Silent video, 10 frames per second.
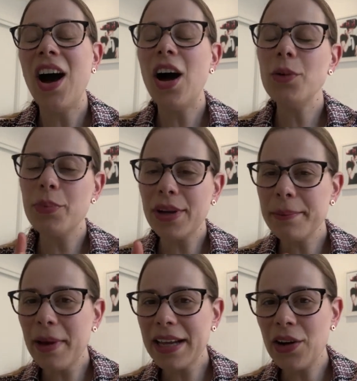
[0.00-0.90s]
I'll bring
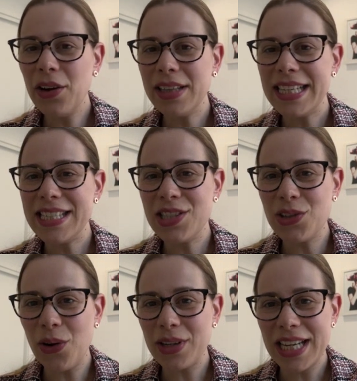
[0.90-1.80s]
my colleague
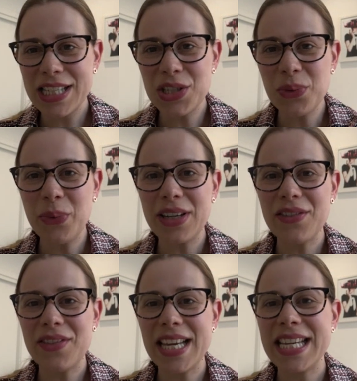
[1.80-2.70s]
Scott into one
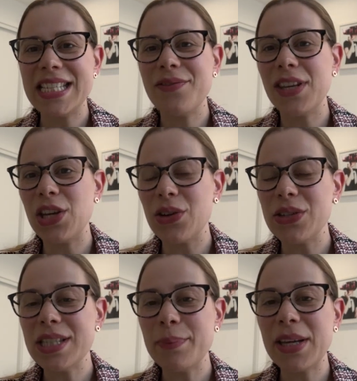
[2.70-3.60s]
of these
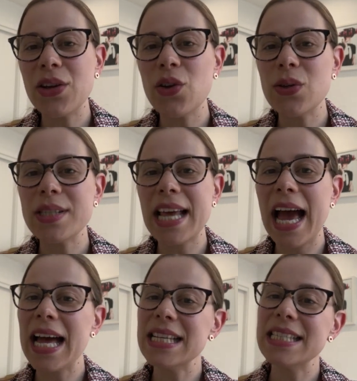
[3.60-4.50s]
videos because
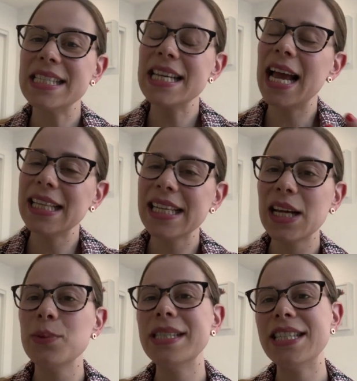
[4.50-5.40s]
as talent
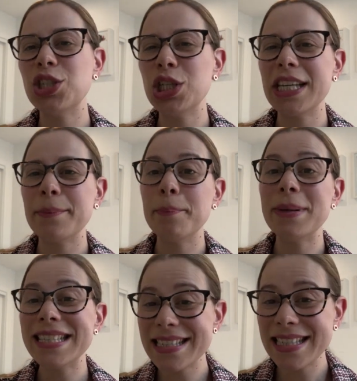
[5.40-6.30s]
acquisition
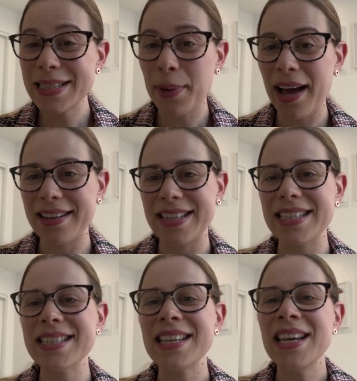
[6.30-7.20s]
business
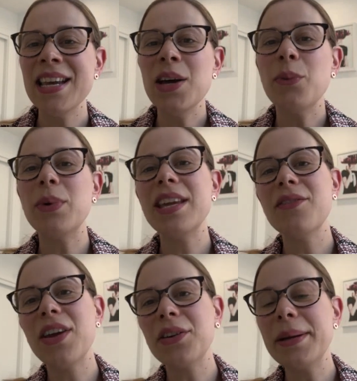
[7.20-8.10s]
partners, we are
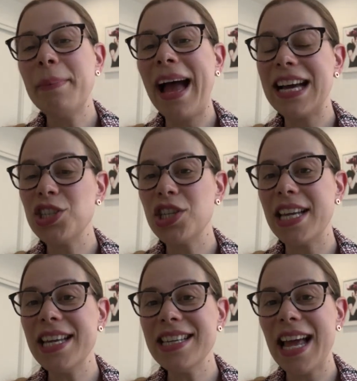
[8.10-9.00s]
very
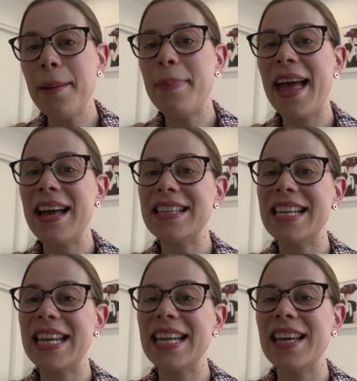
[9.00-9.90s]
passionate about
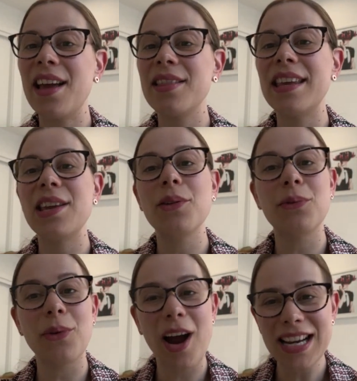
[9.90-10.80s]
getting the
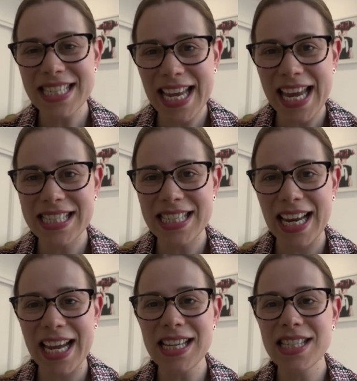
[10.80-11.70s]
right
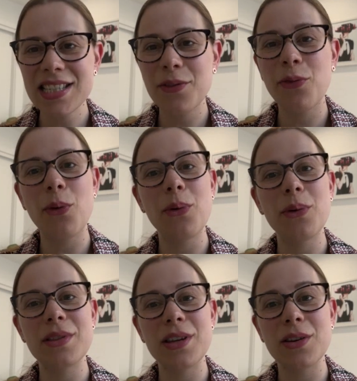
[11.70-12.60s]
candidate
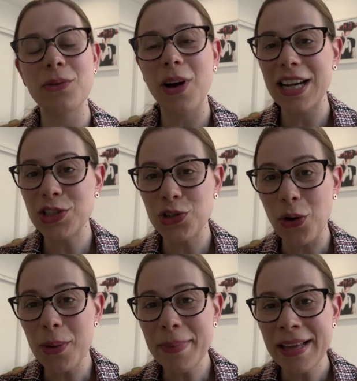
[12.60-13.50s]
for the right
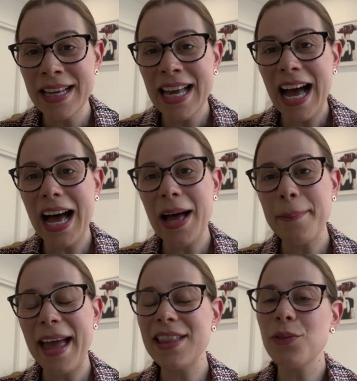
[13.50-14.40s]
job
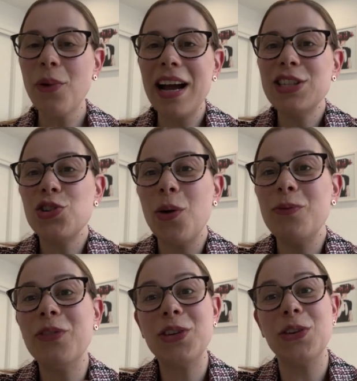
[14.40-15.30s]
and the right job
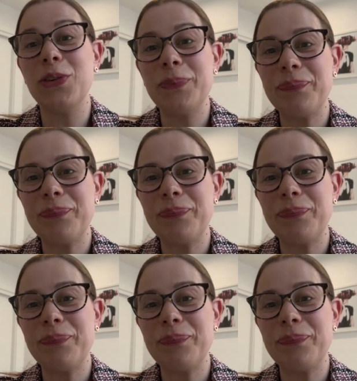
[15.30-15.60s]
for you.